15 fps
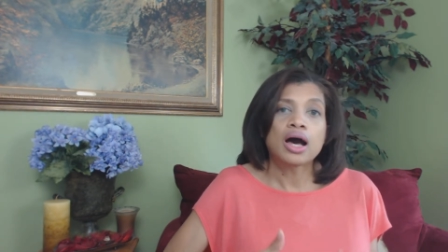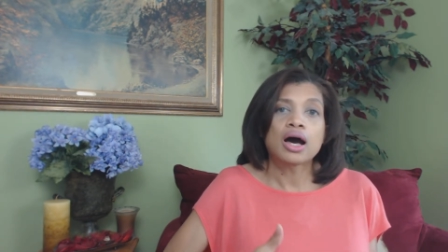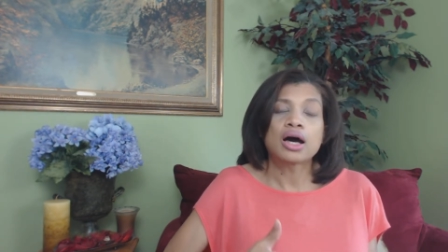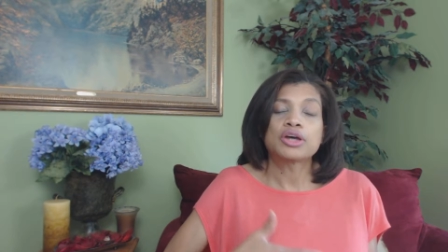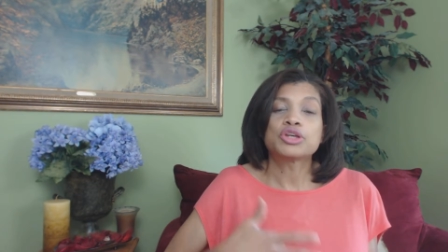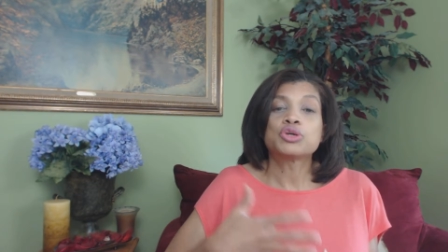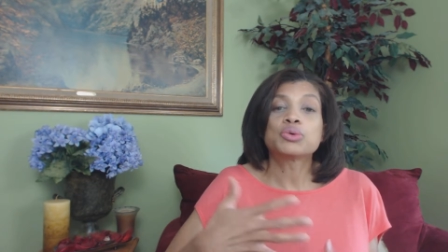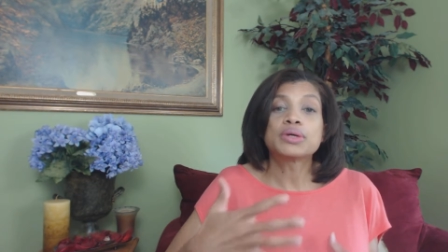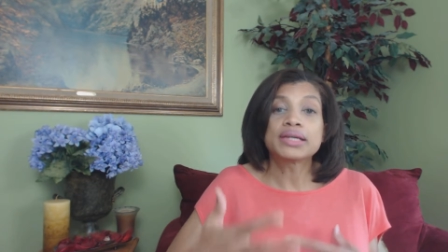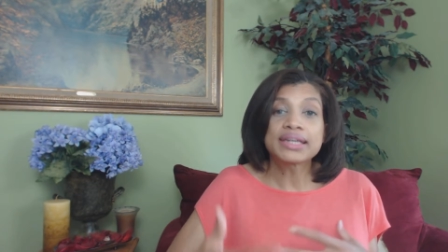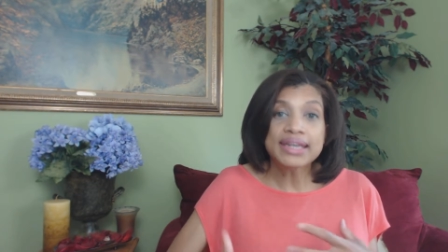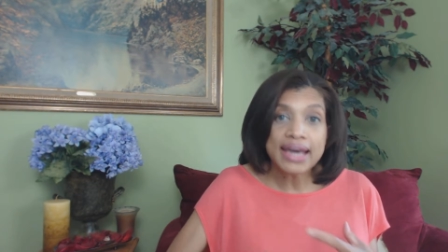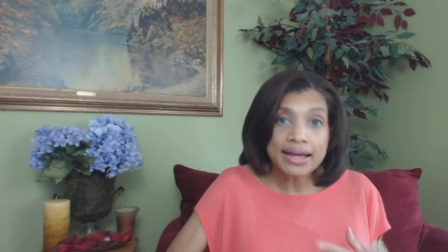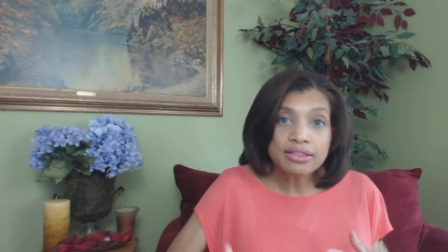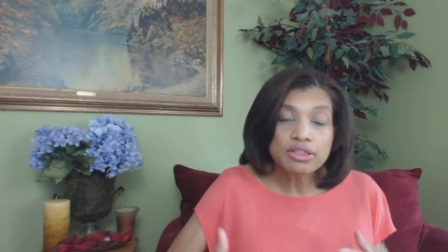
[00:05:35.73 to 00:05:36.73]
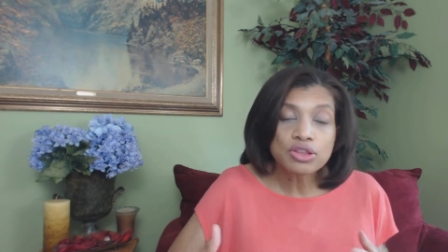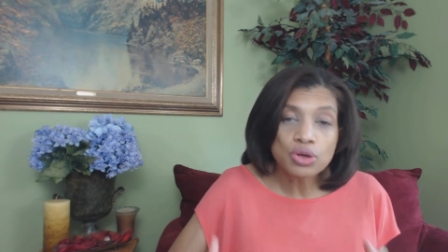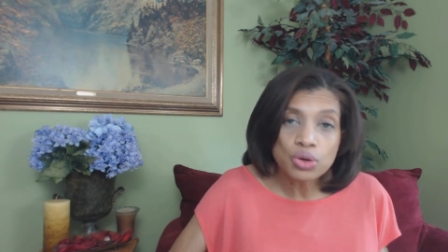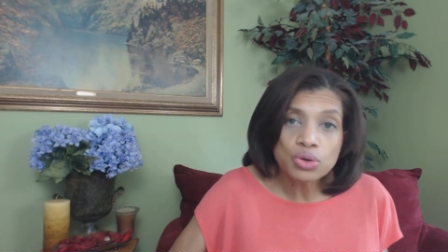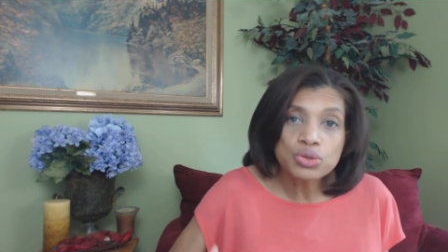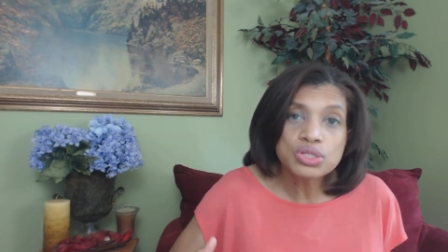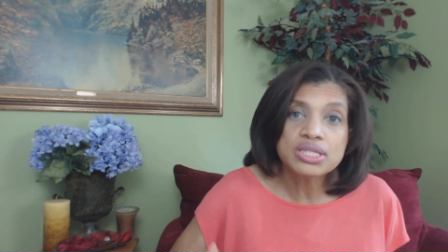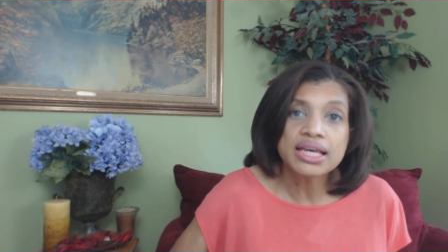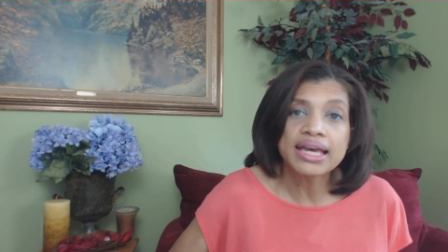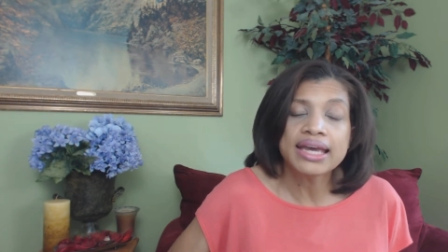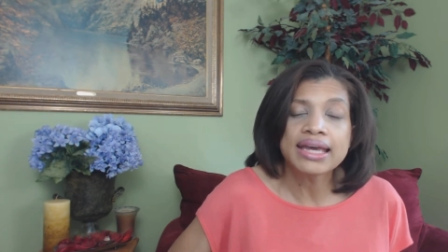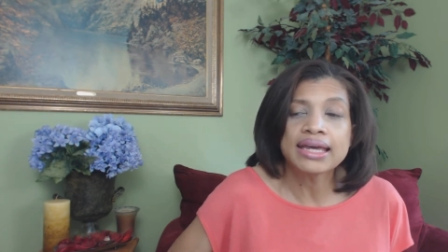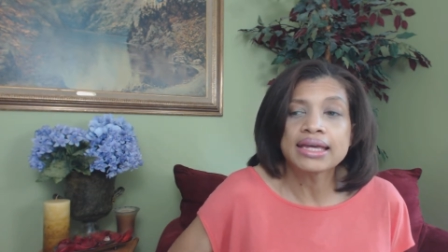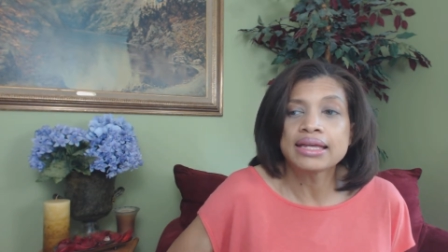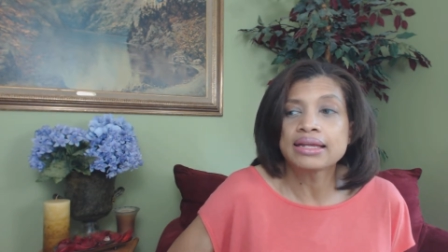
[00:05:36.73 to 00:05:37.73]
Uh, you can get those
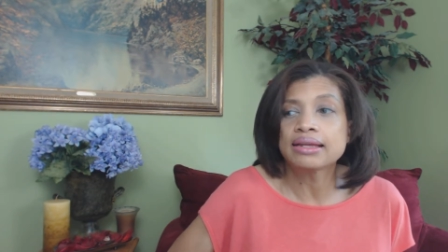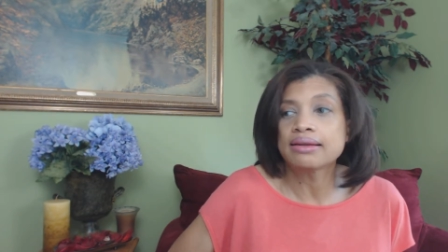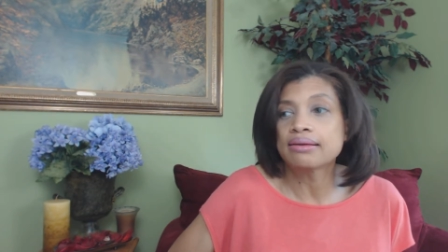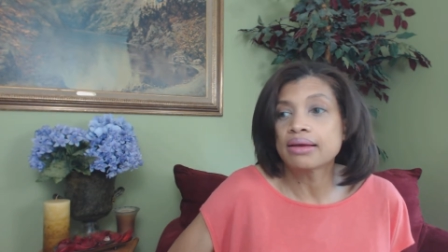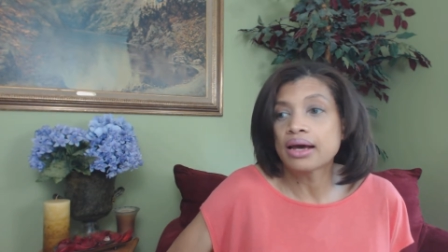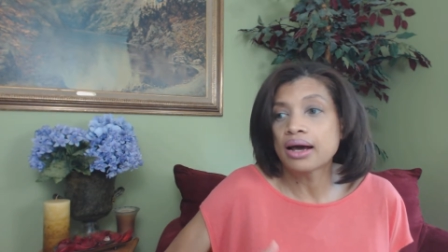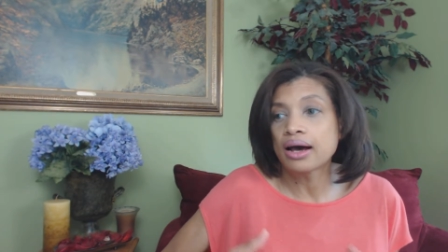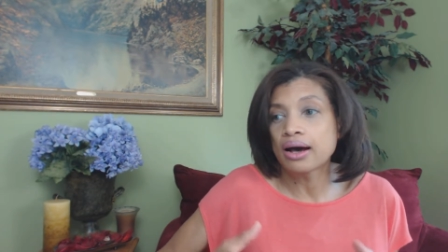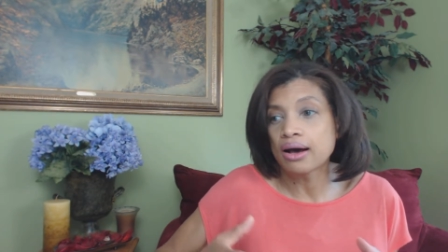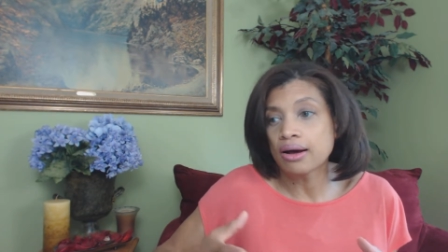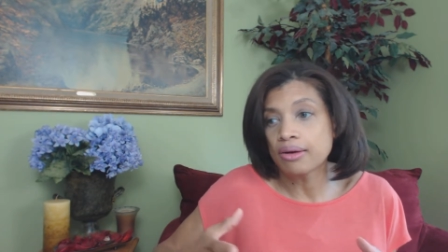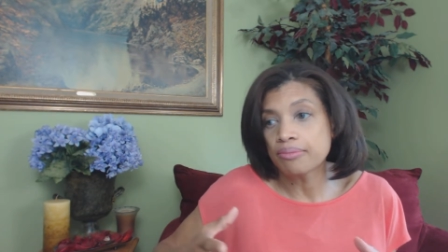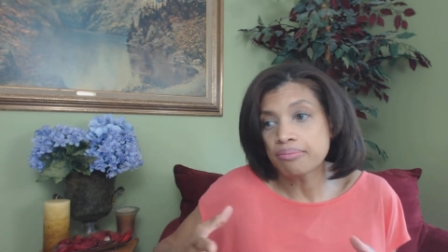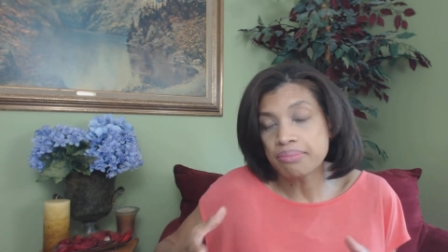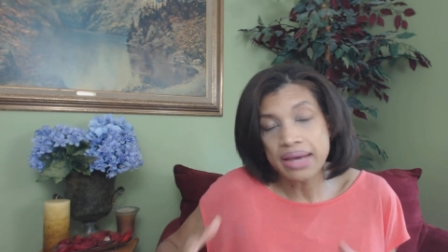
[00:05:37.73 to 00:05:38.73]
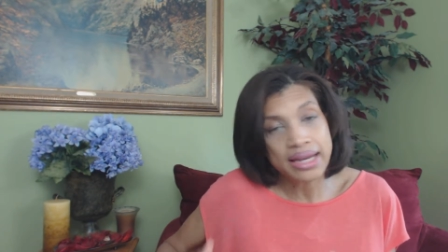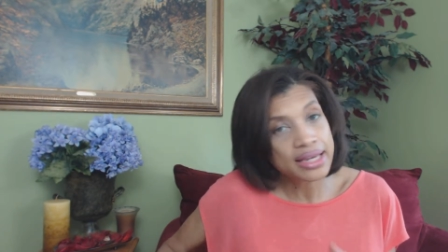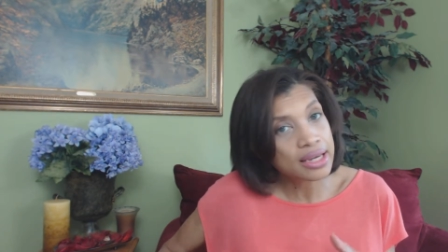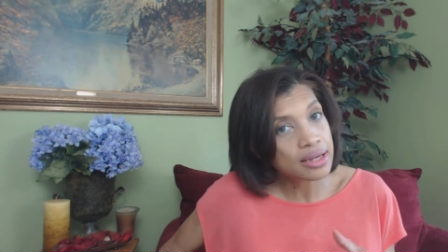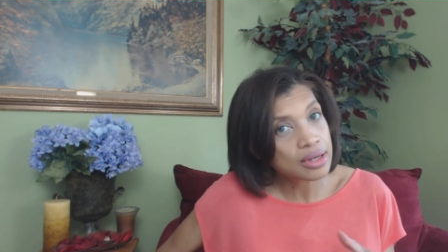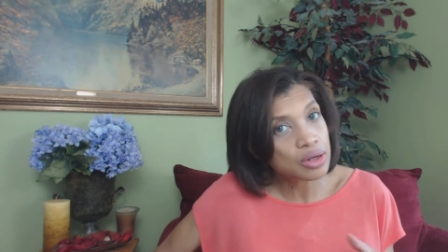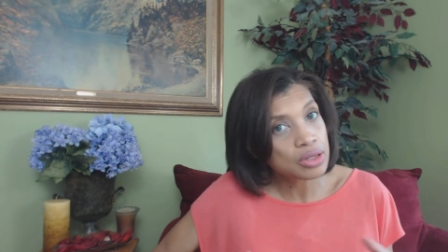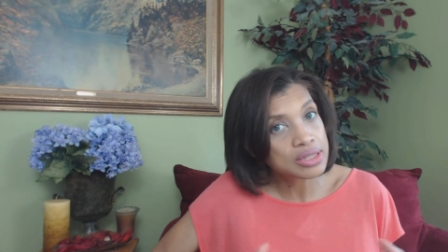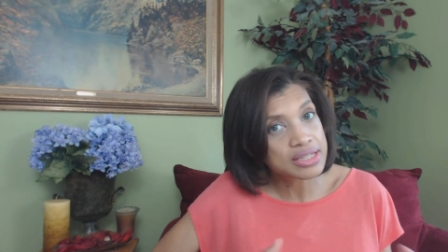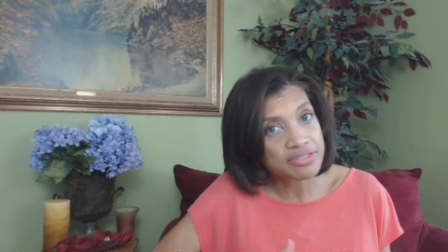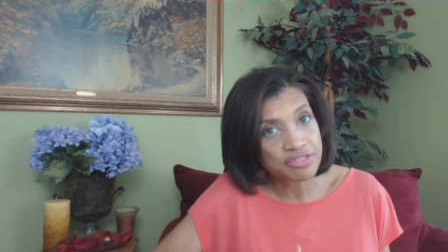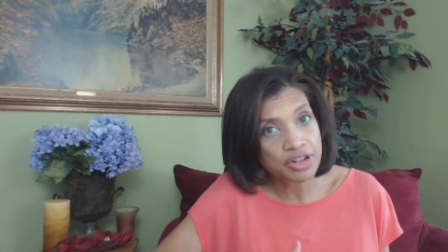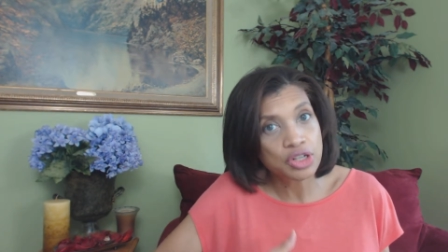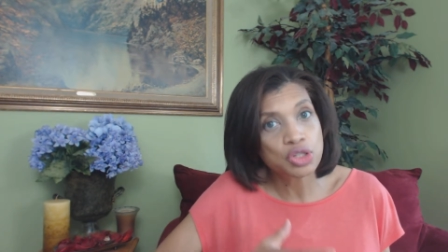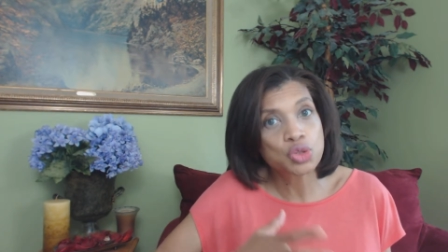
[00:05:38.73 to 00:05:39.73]
in uh, many
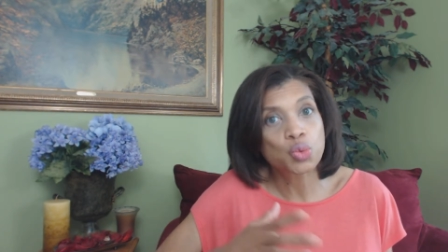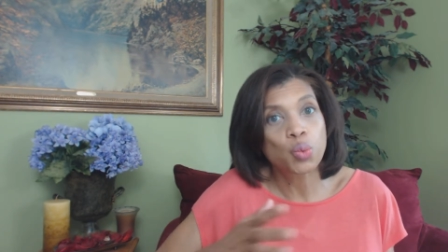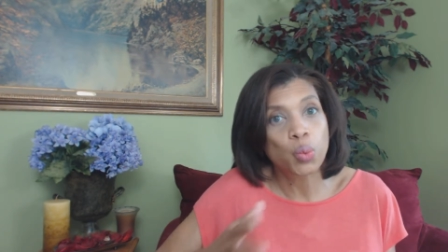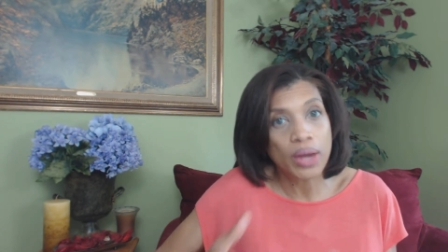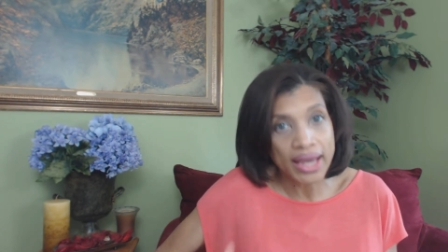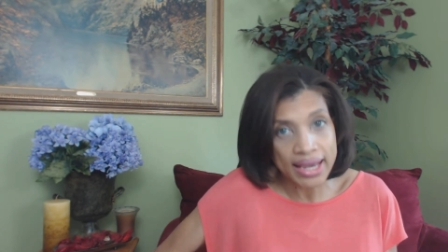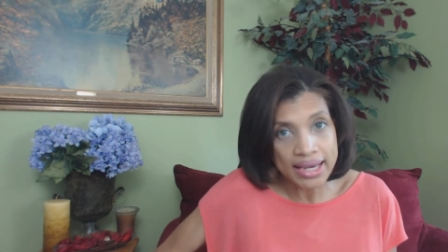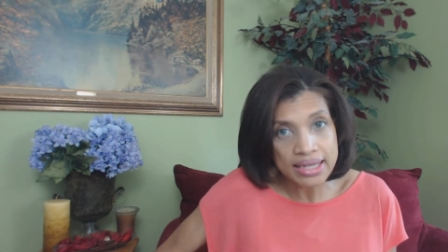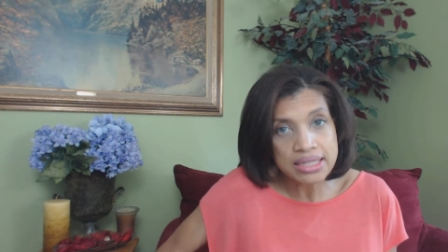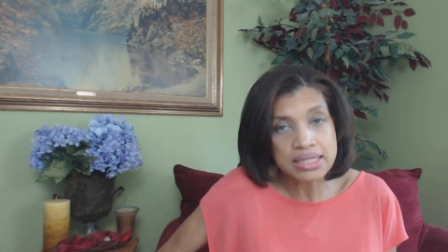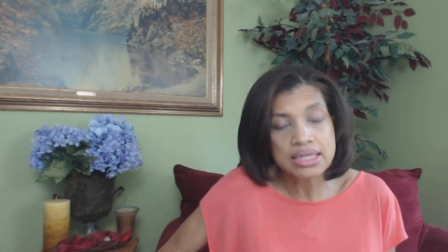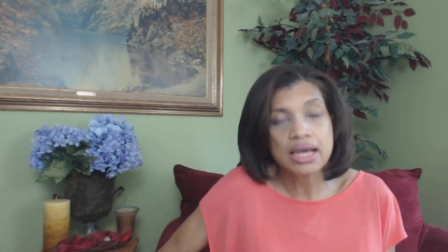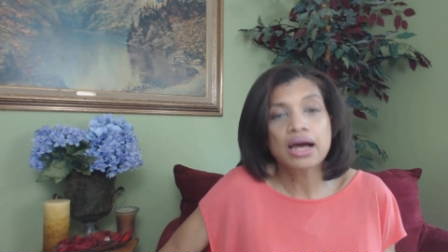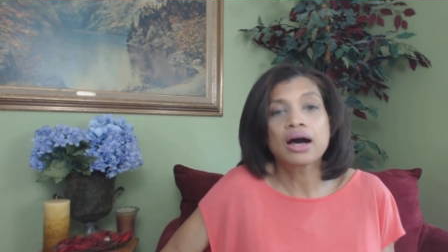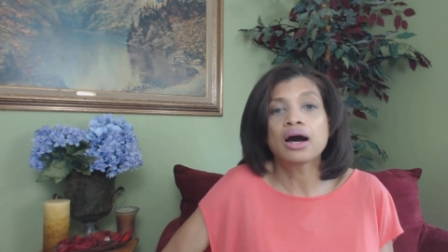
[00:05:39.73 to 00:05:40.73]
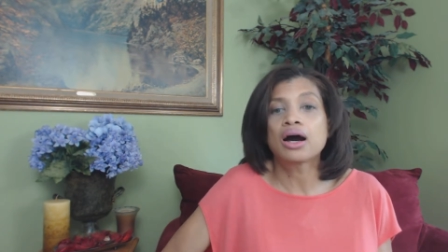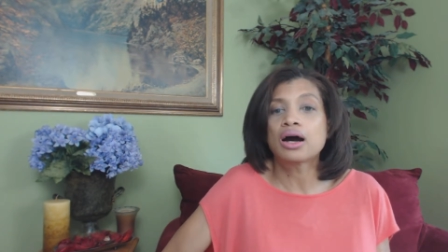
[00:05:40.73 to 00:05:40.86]
different ways.